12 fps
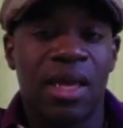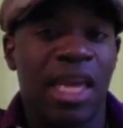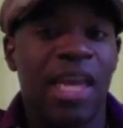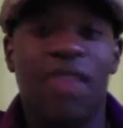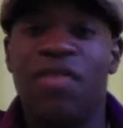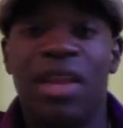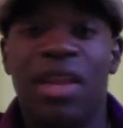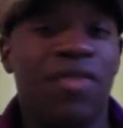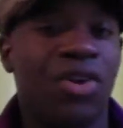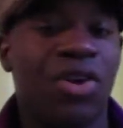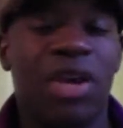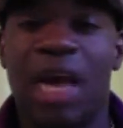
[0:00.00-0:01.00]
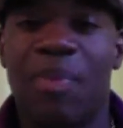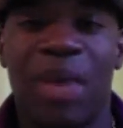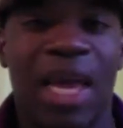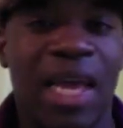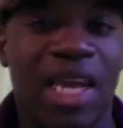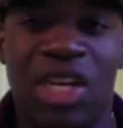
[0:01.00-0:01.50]
even if you're not
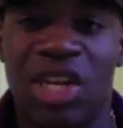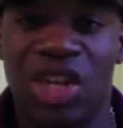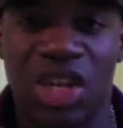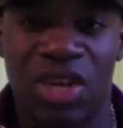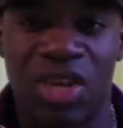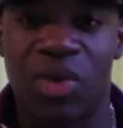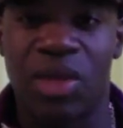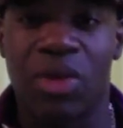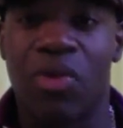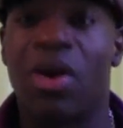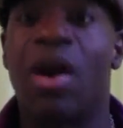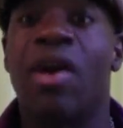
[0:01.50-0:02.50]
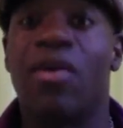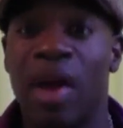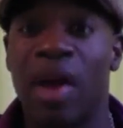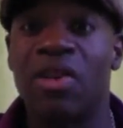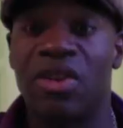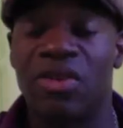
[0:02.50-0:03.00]
paying attention to what's going on
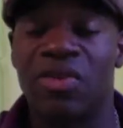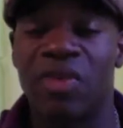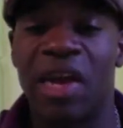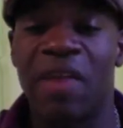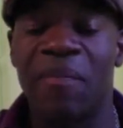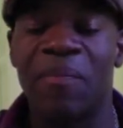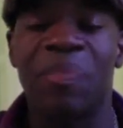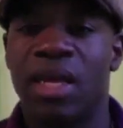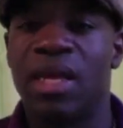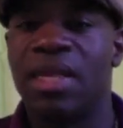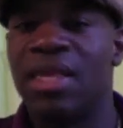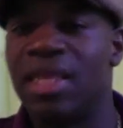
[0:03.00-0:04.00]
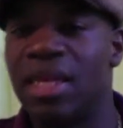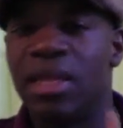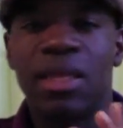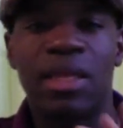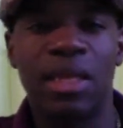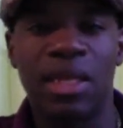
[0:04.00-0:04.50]
around you, right?
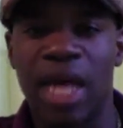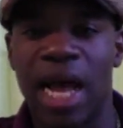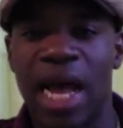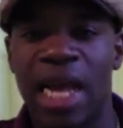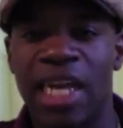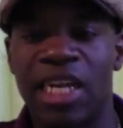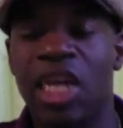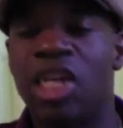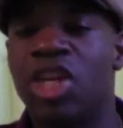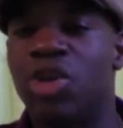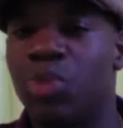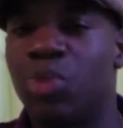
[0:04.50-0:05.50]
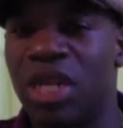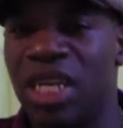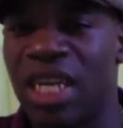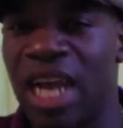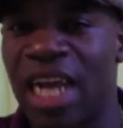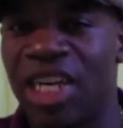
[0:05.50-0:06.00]
This is designed to
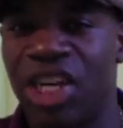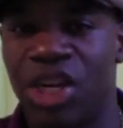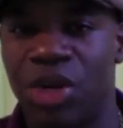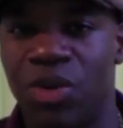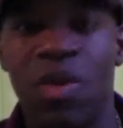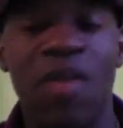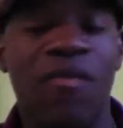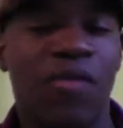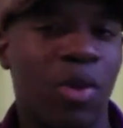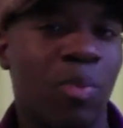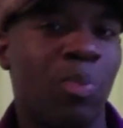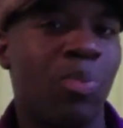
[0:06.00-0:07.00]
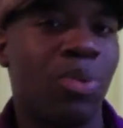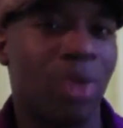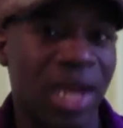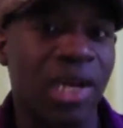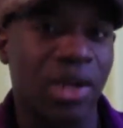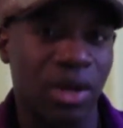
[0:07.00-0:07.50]
protect you from
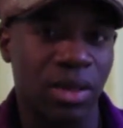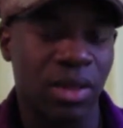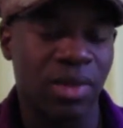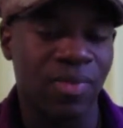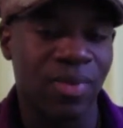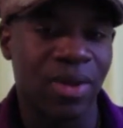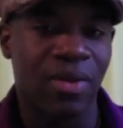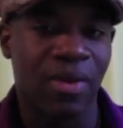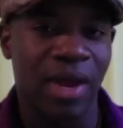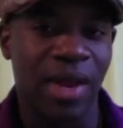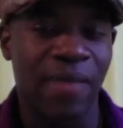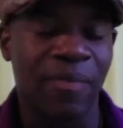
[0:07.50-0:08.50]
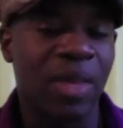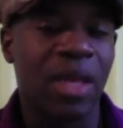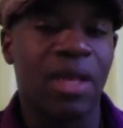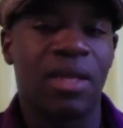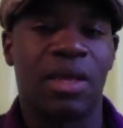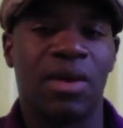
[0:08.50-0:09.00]
predators, right?
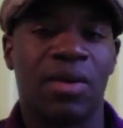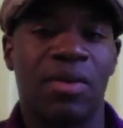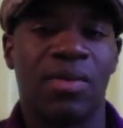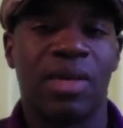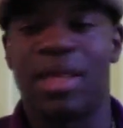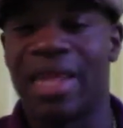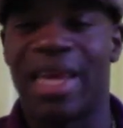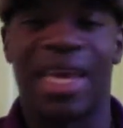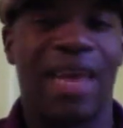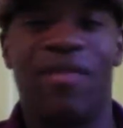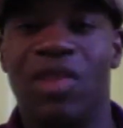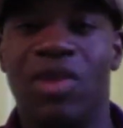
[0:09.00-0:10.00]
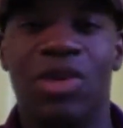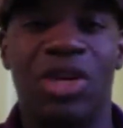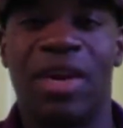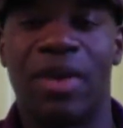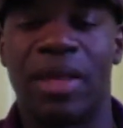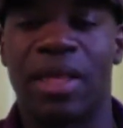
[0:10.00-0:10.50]
So it's like an
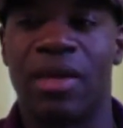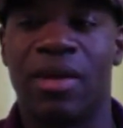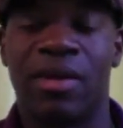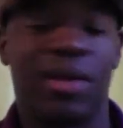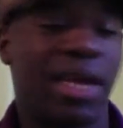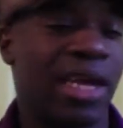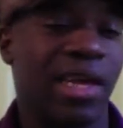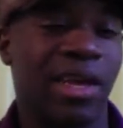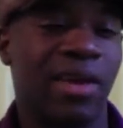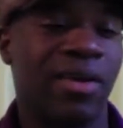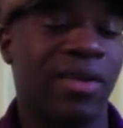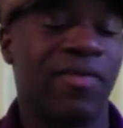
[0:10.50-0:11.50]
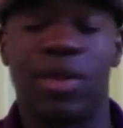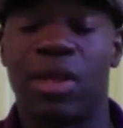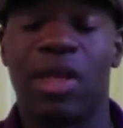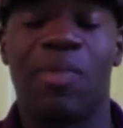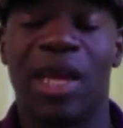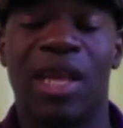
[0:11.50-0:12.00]
evolutionary skill, like, if you're
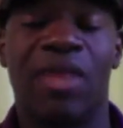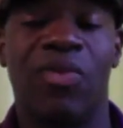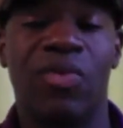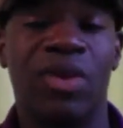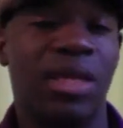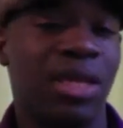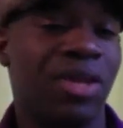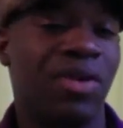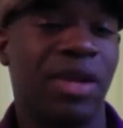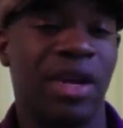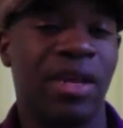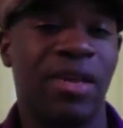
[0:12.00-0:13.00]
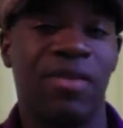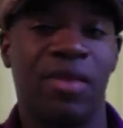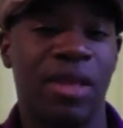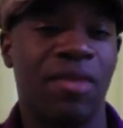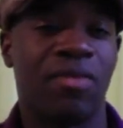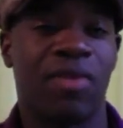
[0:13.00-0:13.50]
sleeping in the woods and you hear
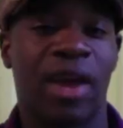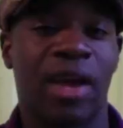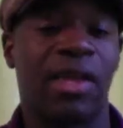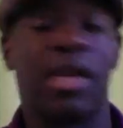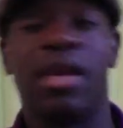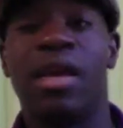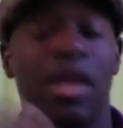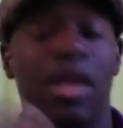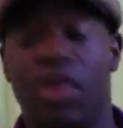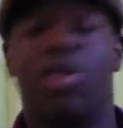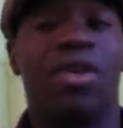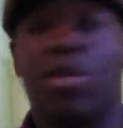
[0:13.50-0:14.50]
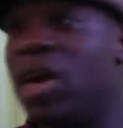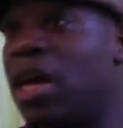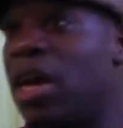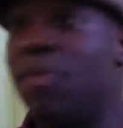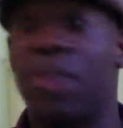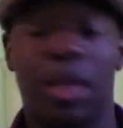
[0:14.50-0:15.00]
leaves crackling, you're going to
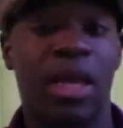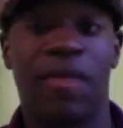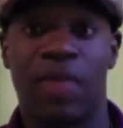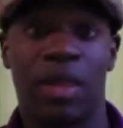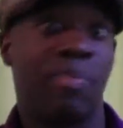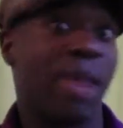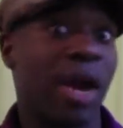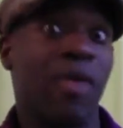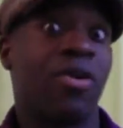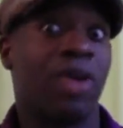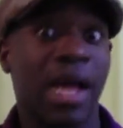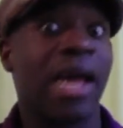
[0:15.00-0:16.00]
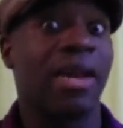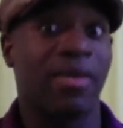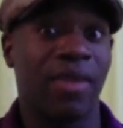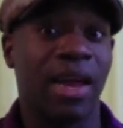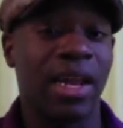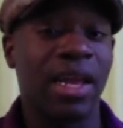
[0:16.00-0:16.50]
wake up to see if it's a bear or not,
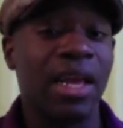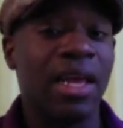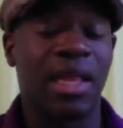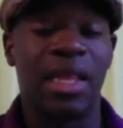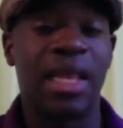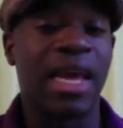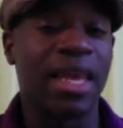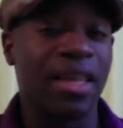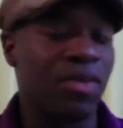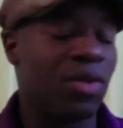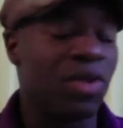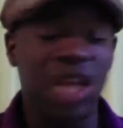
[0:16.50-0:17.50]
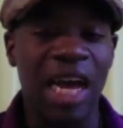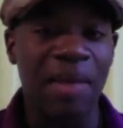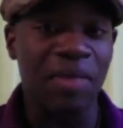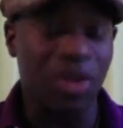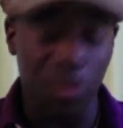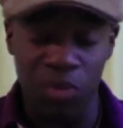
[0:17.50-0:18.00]
right? And that gives you
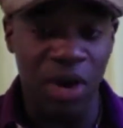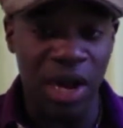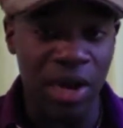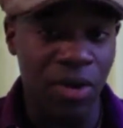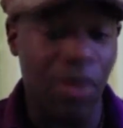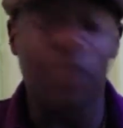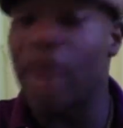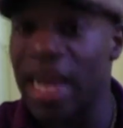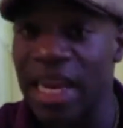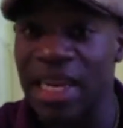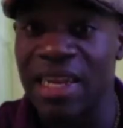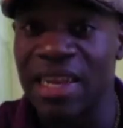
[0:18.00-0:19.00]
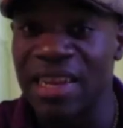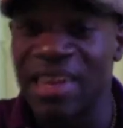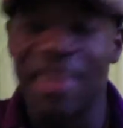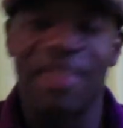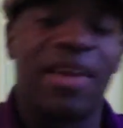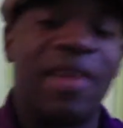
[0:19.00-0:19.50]
time to run or fight,
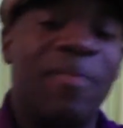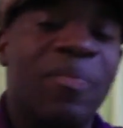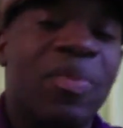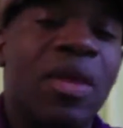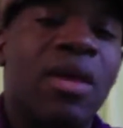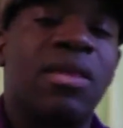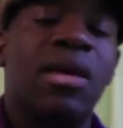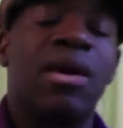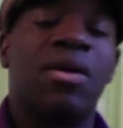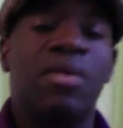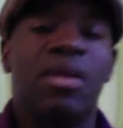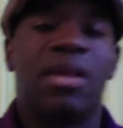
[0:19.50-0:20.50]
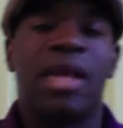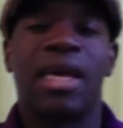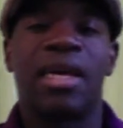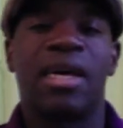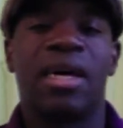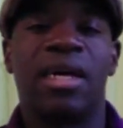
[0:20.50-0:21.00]
right? So,
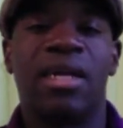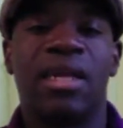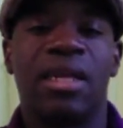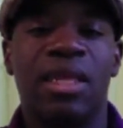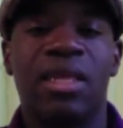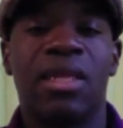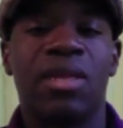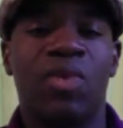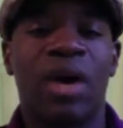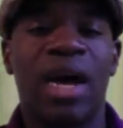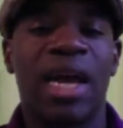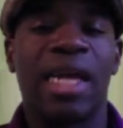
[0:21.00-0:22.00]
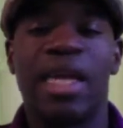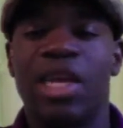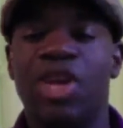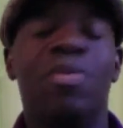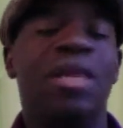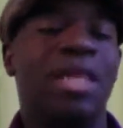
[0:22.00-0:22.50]
this is why
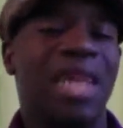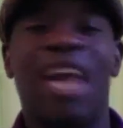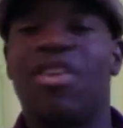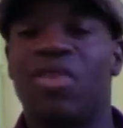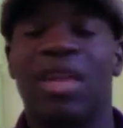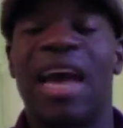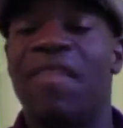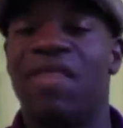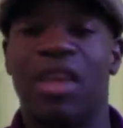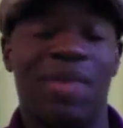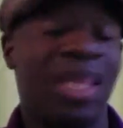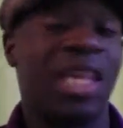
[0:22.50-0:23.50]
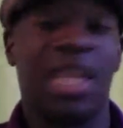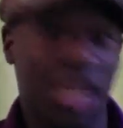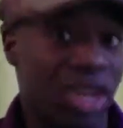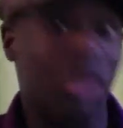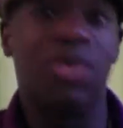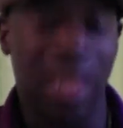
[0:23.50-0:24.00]
humans naturally have the
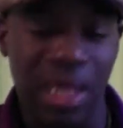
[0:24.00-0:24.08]
ability to do